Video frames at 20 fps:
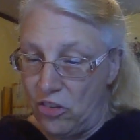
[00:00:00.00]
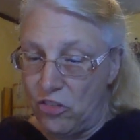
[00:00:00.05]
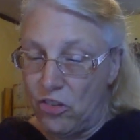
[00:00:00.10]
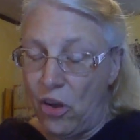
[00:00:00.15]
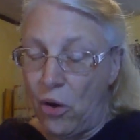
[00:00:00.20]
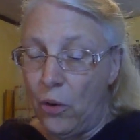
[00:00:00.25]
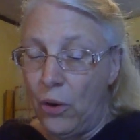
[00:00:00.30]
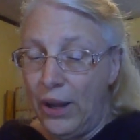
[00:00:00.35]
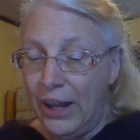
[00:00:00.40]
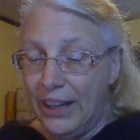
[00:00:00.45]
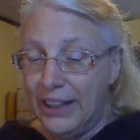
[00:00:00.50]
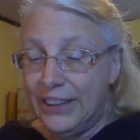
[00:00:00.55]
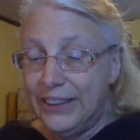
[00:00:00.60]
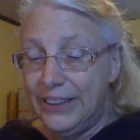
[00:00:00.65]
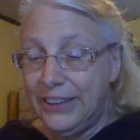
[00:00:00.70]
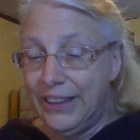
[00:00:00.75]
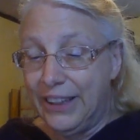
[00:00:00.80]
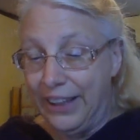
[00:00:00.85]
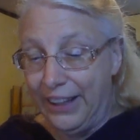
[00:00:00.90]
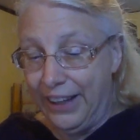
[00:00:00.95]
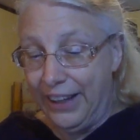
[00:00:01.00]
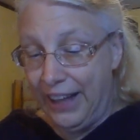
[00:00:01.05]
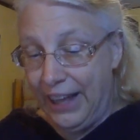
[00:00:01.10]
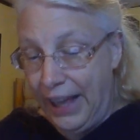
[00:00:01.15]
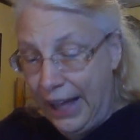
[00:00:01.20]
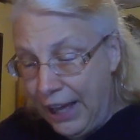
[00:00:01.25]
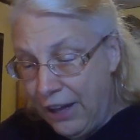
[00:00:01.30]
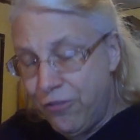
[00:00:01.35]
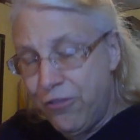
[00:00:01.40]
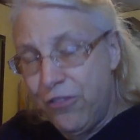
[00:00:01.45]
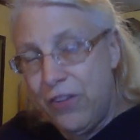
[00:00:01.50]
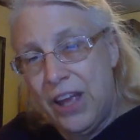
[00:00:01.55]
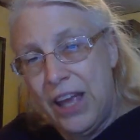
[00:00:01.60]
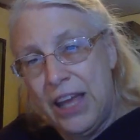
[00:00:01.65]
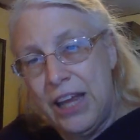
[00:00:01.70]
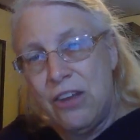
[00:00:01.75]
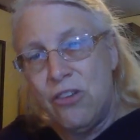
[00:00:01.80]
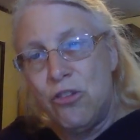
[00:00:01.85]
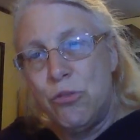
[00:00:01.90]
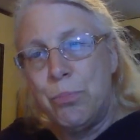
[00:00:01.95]
So if
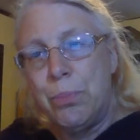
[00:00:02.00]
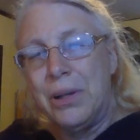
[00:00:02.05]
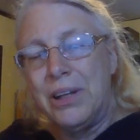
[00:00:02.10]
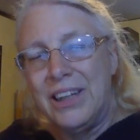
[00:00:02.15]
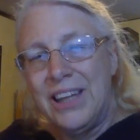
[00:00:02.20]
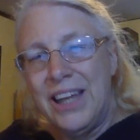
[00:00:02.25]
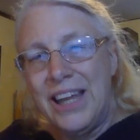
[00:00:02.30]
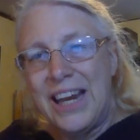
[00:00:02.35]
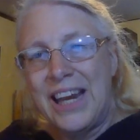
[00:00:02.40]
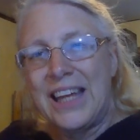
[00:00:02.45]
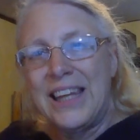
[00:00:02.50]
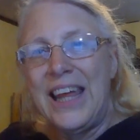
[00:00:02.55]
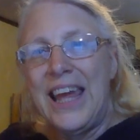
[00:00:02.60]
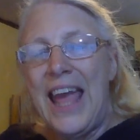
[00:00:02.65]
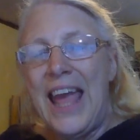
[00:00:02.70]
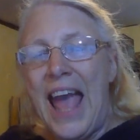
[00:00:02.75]
it is politically